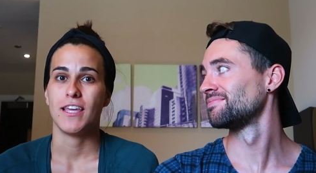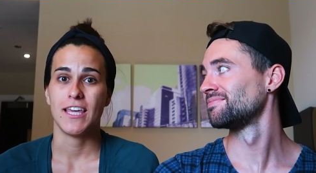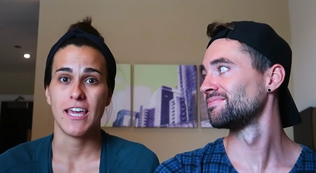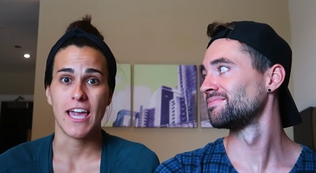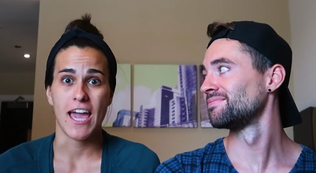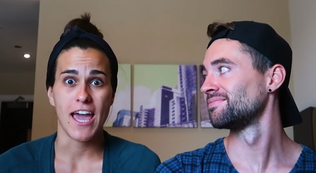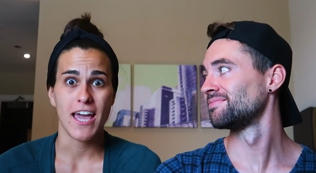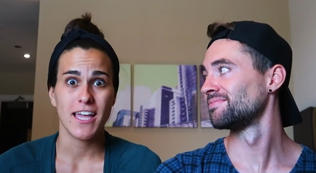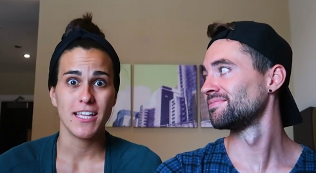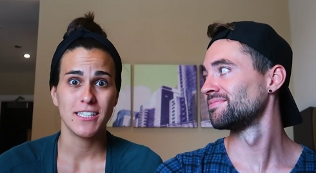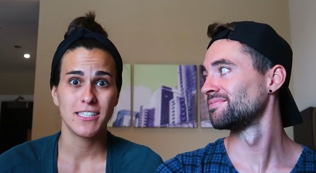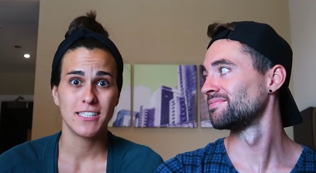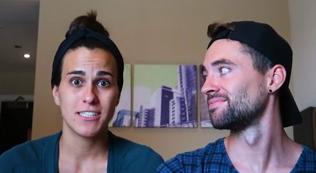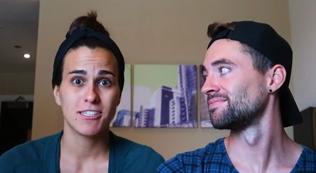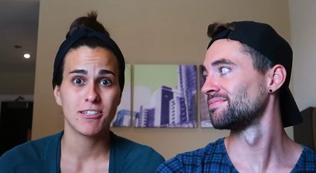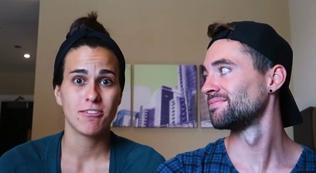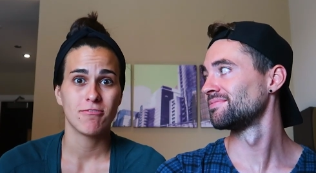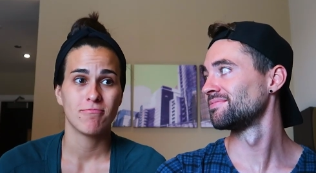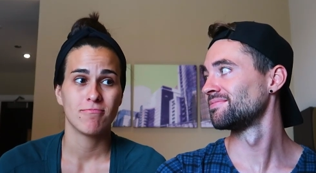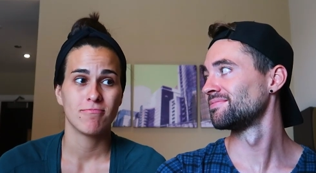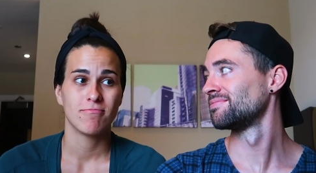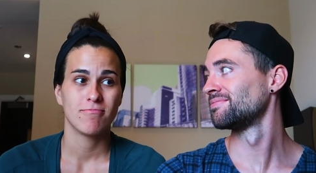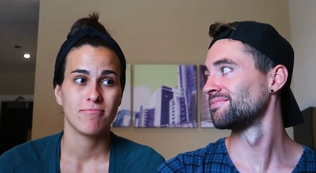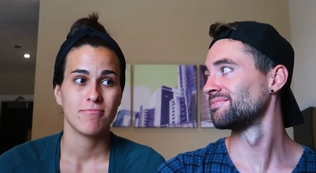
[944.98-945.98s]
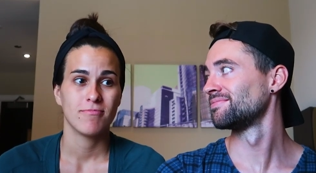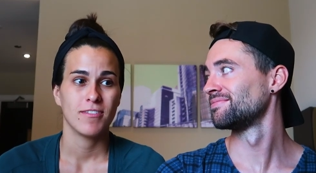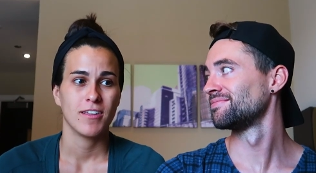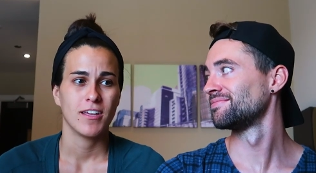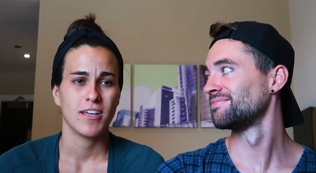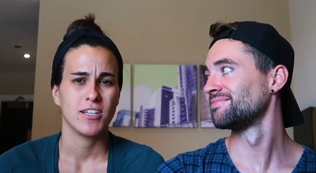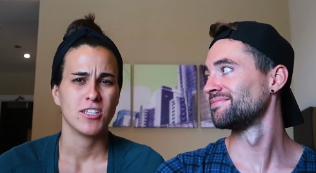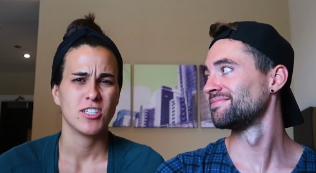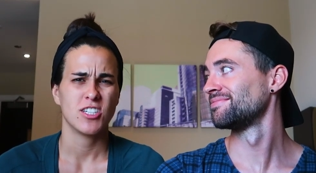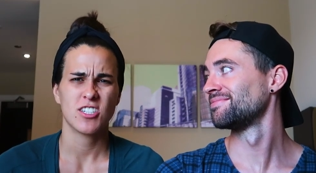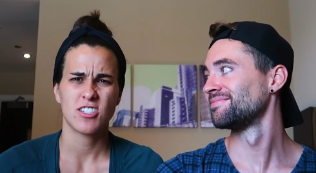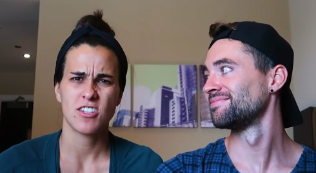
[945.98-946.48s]
Speaker 1: Yes,
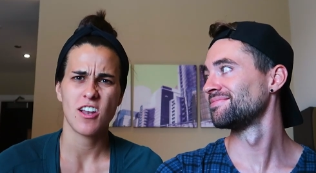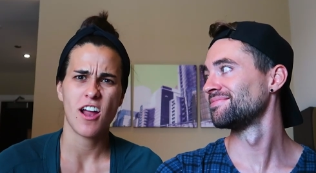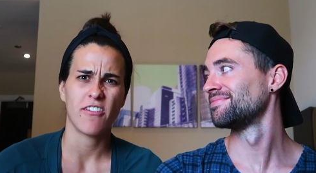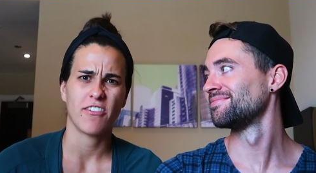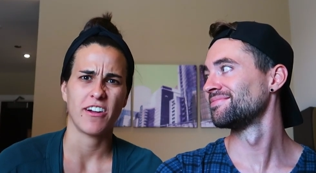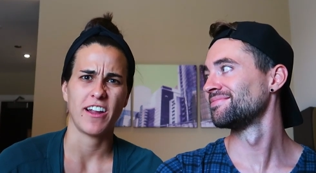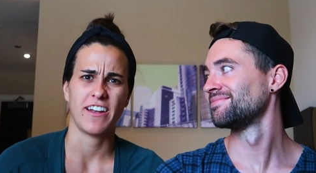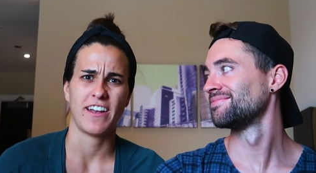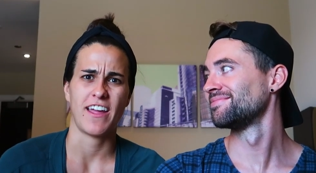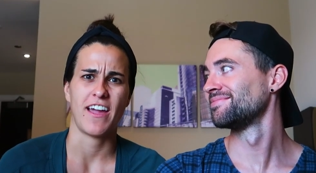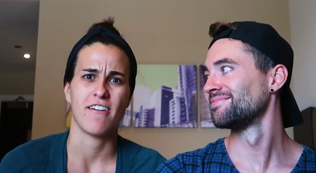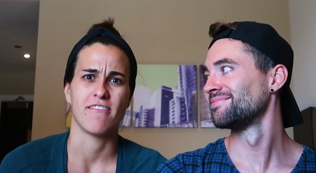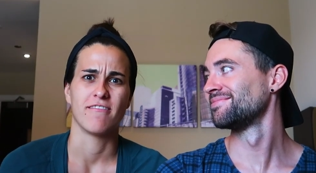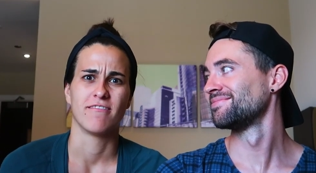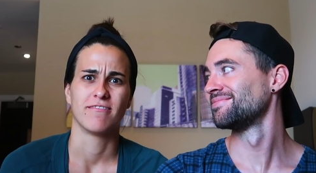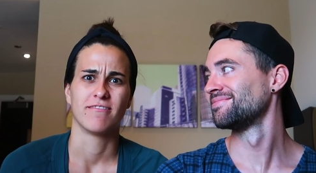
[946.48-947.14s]
just not right now.